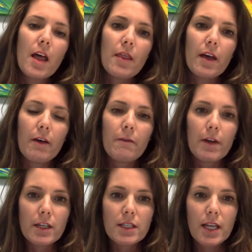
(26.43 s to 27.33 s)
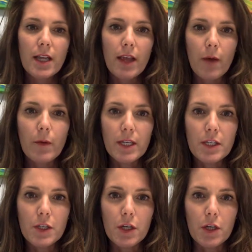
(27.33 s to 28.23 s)
The first thing that we
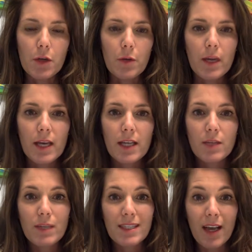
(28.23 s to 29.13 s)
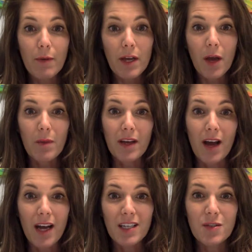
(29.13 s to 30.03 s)
do is we say we go
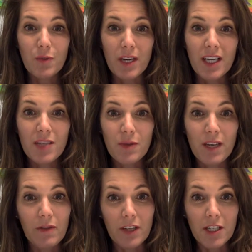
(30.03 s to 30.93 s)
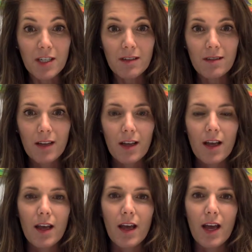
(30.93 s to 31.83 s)
beyond 20/20 vision,
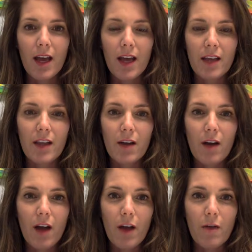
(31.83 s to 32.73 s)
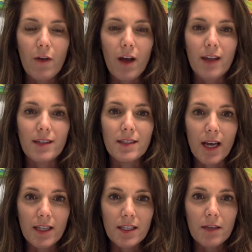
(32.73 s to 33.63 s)
and there are over a
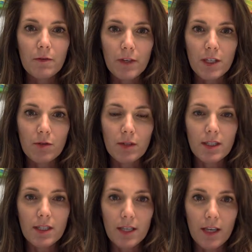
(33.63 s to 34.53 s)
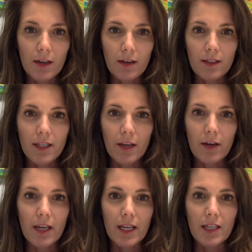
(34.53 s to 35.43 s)
dozen visual skills that are
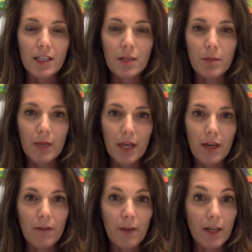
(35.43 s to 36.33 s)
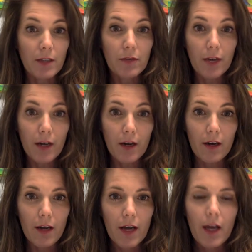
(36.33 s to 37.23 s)
needed to be an effective reader.